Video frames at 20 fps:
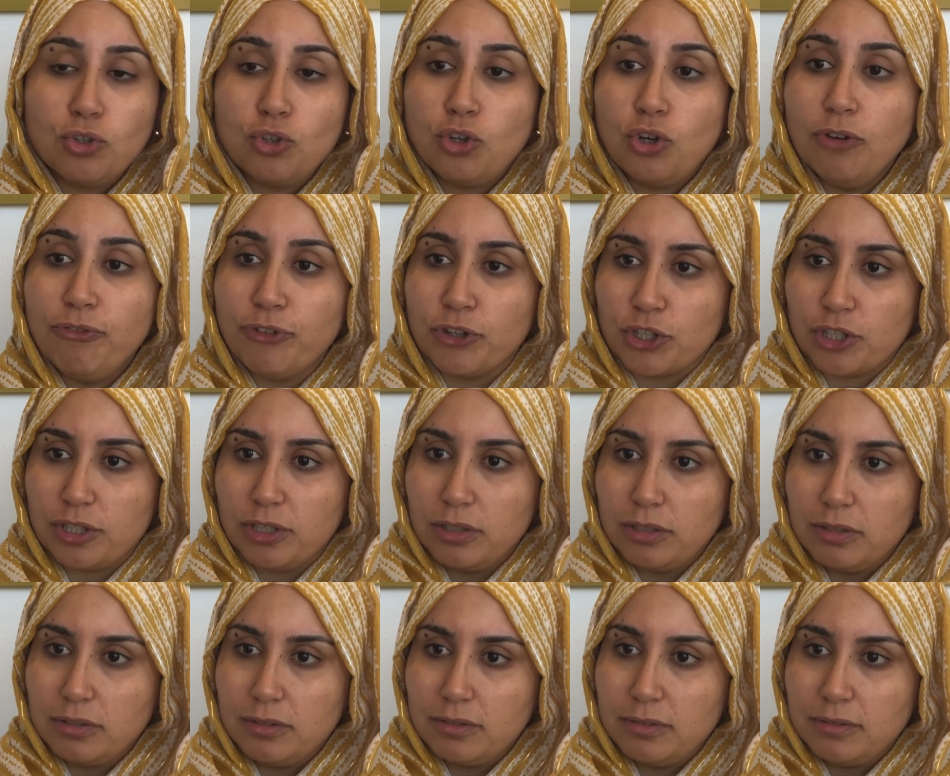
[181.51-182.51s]
kufr,
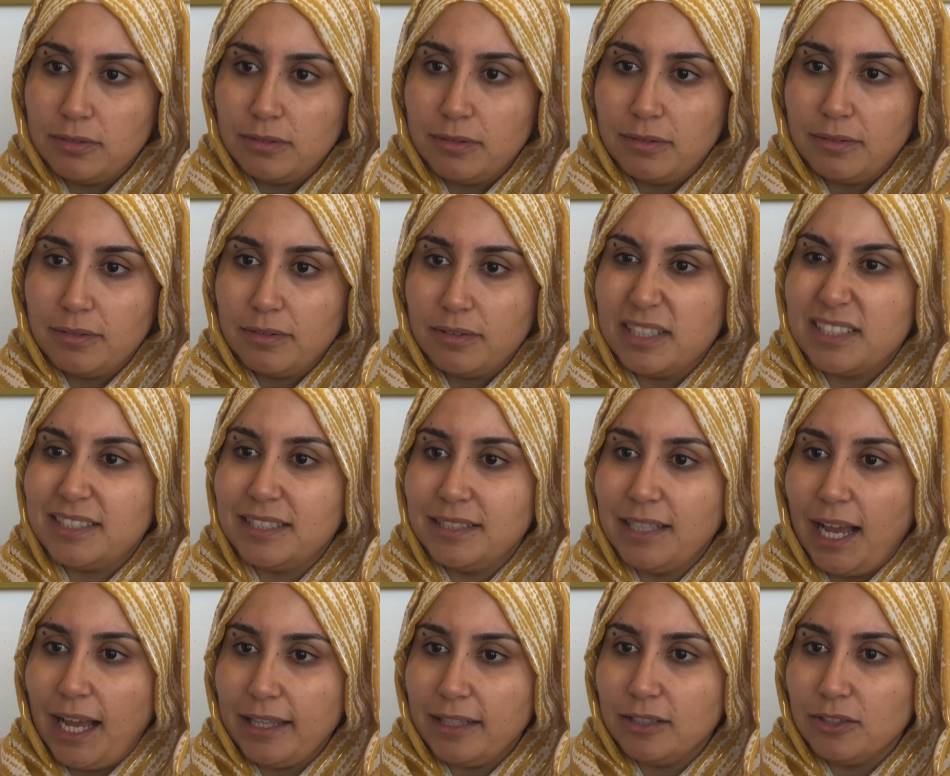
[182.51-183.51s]
the
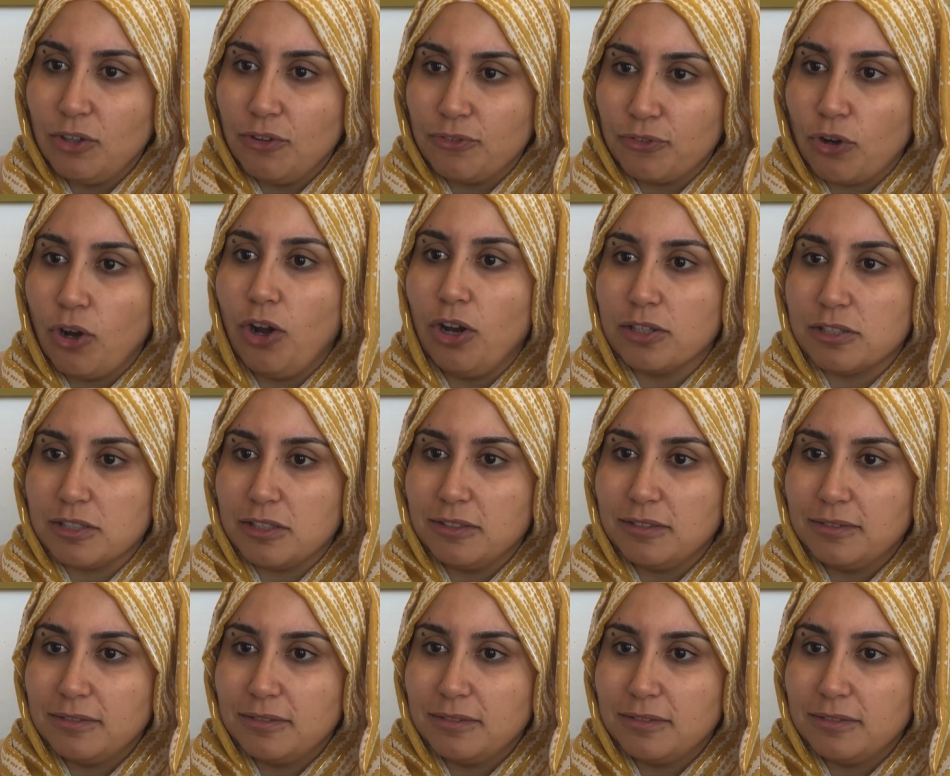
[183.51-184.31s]
denial of God.